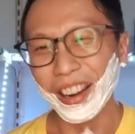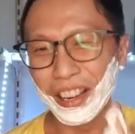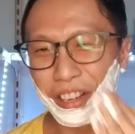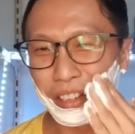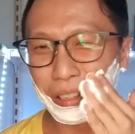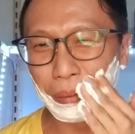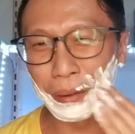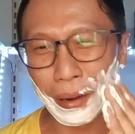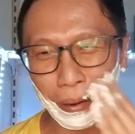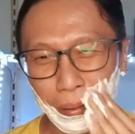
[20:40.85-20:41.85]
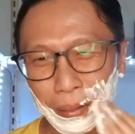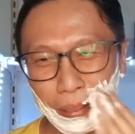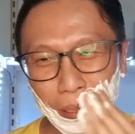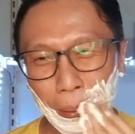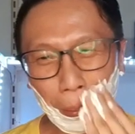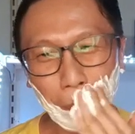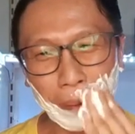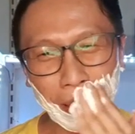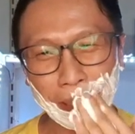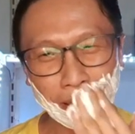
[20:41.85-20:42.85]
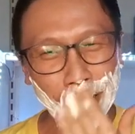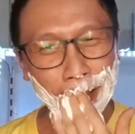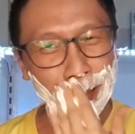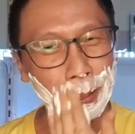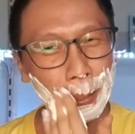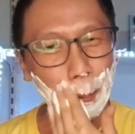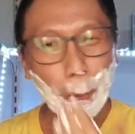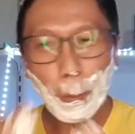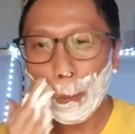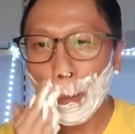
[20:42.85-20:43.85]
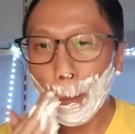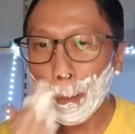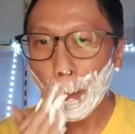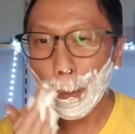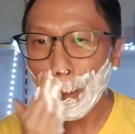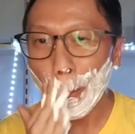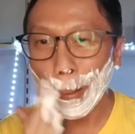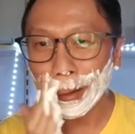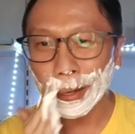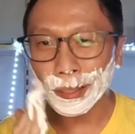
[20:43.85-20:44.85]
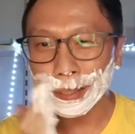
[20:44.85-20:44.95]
live stream, right? Very disgusting. But